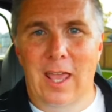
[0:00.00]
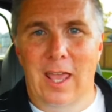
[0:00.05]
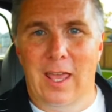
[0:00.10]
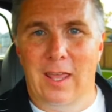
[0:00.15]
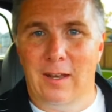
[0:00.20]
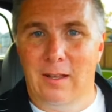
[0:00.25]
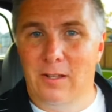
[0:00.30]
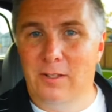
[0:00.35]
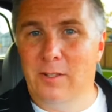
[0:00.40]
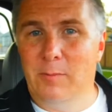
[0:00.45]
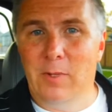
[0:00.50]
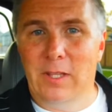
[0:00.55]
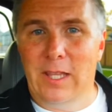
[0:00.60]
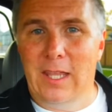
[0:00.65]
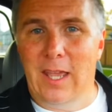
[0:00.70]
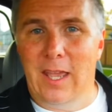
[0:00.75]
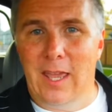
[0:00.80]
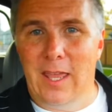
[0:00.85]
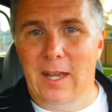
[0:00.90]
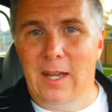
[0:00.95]
And
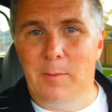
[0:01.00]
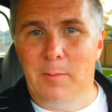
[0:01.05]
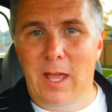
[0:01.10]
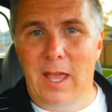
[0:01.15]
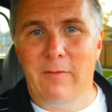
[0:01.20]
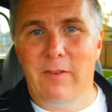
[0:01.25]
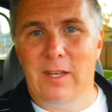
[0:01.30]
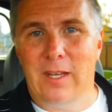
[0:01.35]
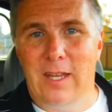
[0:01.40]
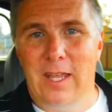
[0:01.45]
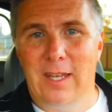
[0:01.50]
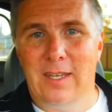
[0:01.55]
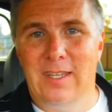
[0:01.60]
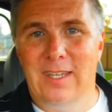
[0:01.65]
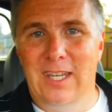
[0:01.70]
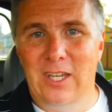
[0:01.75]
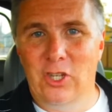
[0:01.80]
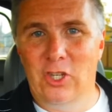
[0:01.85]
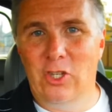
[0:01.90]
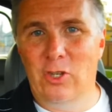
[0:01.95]
ultimately, I ended up having to
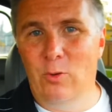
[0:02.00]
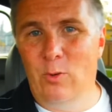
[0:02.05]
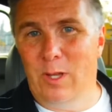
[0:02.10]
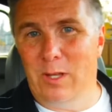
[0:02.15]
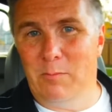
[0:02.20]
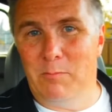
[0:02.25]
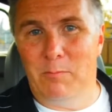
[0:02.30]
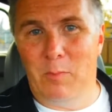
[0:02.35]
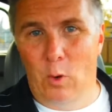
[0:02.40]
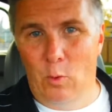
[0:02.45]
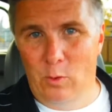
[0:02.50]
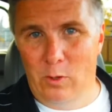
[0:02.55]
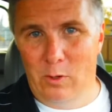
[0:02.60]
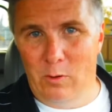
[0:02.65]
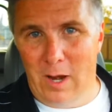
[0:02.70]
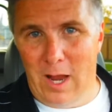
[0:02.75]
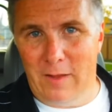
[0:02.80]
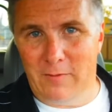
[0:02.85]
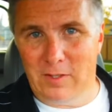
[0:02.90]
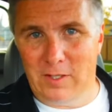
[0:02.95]
get tissue and bone
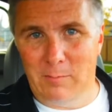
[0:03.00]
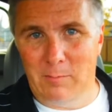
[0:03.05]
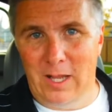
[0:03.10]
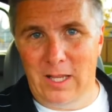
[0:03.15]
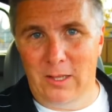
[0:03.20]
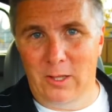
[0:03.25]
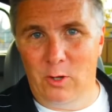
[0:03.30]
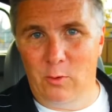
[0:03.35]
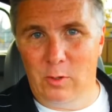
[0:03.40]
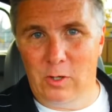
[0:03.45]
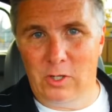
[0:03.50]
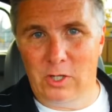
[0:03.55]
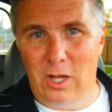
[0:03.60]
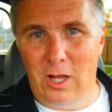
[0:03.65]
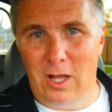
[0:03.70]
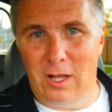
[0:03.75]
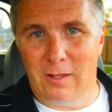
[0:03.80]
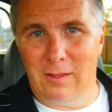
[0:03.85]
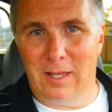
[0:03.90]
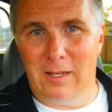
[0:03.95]
grafts in my lower
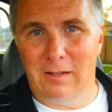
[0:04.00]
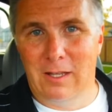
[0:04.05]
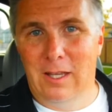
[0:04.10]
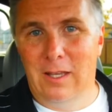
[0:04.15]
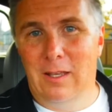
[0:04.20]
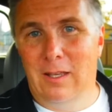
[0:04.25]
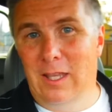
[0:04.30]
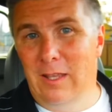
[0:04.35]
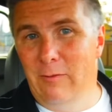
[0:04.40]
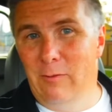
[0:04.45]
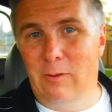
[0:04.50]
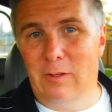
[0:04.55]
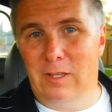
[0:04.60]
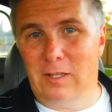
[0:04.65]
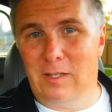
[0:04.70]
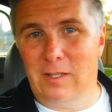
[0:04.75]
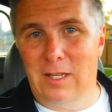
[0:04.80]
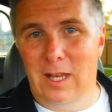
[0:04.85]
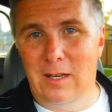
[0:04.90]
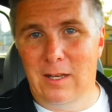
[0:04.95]
jaw that, even
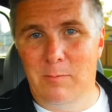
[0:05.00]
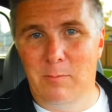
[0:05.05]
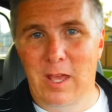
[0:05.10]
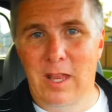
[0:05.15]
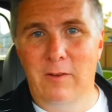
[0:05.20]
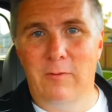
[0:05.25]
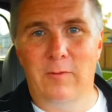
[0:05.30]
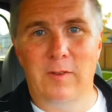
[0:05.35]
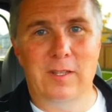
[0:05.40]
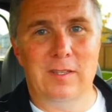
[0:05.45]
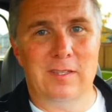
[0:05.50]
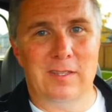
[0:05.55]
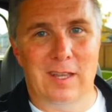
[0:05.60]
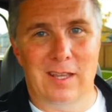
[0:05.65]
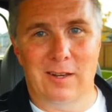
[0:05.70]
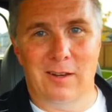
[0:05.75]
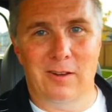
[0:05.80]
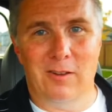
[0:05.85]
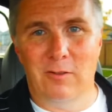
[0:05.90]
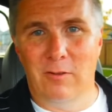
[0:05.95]
with extended benefits
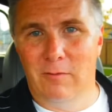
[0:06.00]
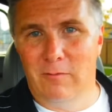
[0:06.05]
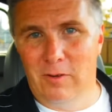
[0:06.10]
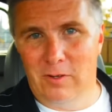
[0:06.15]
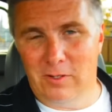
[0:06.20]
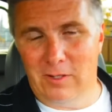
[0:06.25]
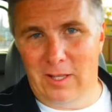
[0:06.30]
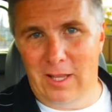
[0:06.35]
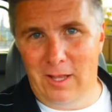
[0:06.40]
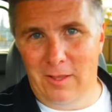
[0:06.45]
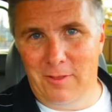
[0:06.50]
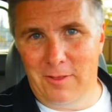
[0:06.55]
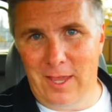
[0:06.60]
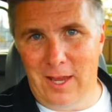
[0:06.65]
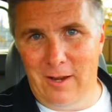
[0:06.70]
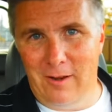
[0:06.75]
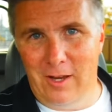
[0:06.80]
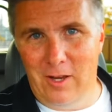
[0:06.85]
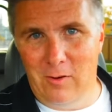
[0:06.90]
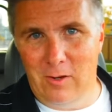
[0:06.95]
and our universal health
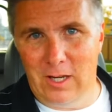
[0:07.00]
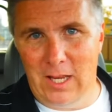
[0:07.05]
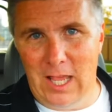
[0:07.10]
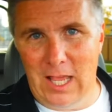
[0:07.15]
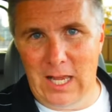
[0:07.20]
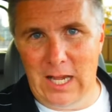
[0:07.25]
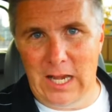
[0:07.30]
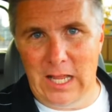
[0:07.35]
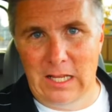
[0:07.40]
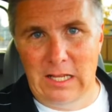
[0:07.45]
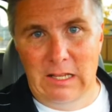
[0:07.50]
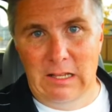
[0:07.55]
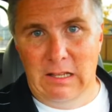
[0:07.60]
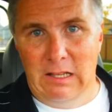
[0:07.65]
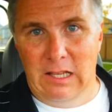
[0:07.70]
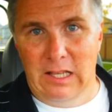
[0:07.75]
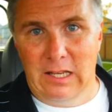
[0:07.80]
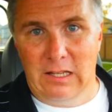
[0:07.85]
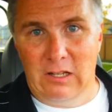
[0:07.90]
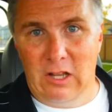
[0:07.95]
care here in Canada,
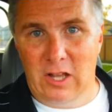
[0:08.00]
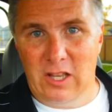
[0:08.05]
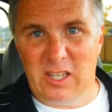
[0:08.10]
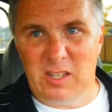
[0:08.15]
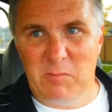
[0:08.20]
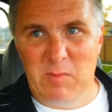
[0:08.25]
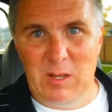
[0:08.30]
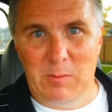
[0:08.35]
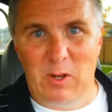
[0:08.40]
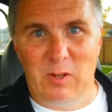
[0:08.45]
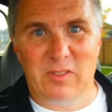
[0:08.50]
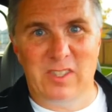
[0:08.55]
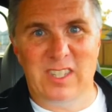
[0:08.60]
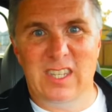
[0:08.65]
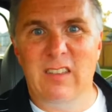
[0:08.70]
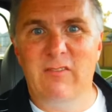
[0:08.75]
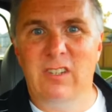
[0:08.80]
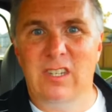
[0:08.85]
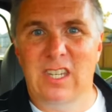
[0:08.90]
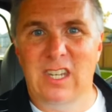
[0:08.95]
it cost me about
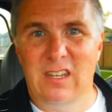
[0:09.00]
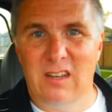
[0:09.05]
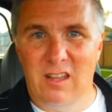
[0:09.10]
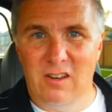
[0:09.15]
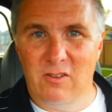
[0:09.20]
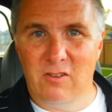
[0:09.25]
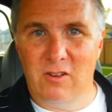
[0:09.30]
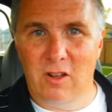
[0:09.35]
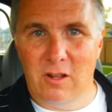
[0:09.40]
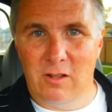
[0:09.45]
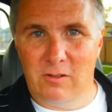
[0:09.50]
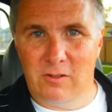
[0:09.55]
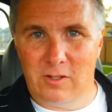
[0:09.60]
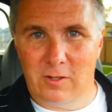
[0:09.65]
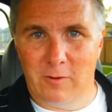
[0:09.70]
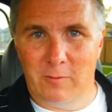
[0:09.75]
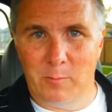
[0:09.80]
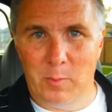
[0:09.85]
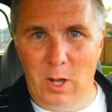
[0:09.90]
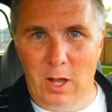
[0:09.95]

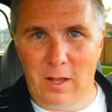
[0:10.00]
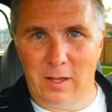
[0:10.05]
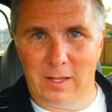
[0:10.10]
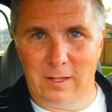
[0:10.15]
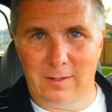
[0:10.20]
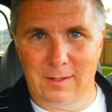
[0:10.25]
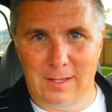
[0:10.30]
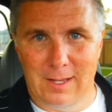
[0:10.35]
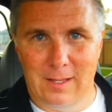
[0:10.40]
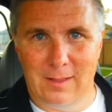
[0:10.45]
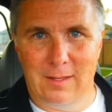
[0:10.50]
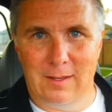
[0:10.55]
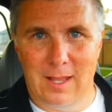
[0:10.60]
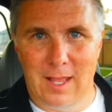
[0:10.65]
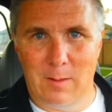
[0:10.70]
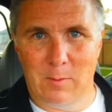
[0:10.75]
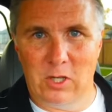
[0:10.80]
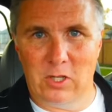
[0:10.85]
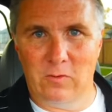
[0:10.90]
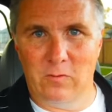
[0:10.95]
$1,700 out of pocket to get the
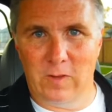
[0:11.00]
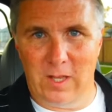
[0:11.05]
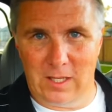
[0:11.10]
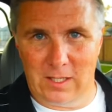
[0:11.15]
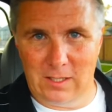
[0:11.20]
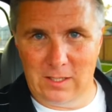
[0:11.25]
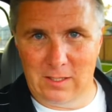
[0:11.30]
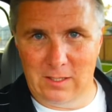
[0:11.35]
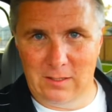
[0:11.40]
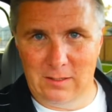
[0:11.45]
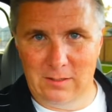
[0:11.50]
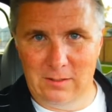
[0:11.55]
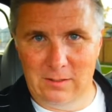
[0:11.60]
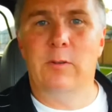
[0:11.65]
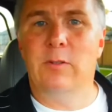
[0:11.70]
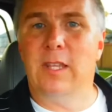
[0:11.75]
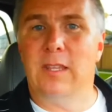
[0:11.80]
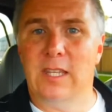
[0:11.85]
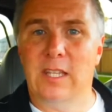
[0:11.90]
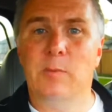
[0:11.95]
damage fixed.
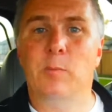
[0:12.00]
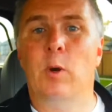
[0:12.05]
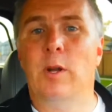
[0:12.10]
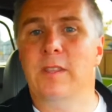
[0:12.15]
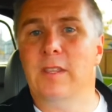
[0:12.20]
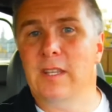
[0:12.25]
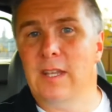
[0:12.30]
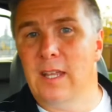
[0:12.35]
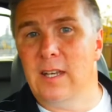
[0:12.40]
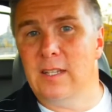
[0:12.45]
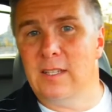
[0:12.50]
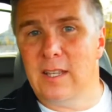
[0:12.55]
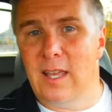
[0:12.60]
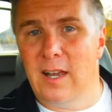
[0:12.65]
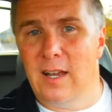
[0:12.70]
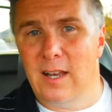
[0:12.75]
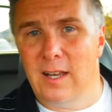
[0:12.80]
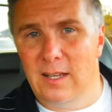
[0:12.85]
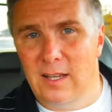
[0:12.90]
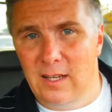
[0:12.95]
It was at this point that I
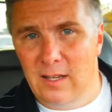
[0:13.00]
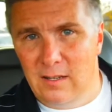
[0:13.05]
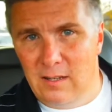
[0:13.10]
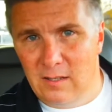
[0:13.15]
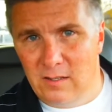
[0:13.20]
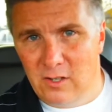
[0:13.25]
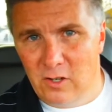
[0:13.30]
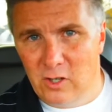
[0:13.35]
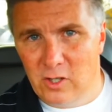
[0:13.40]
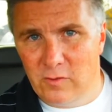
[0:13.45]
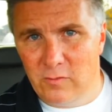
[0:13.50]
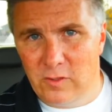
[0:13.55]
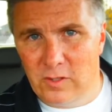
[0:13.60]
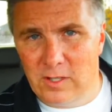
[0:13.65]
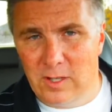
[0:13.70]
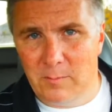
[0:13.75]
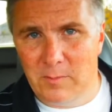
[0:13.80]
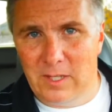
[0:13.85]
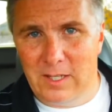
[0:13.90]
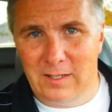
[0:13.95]
decided I needed to search for
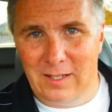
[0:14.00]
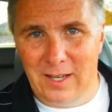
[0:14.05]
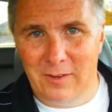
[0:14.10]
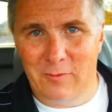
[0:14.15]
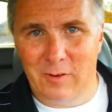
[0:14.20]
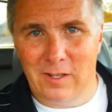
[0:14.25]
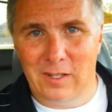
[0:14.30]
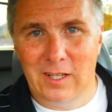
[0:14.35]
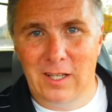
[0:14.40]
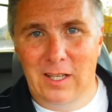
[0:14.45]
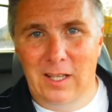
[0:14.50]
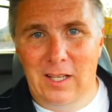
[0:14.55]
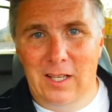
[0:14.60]
something different.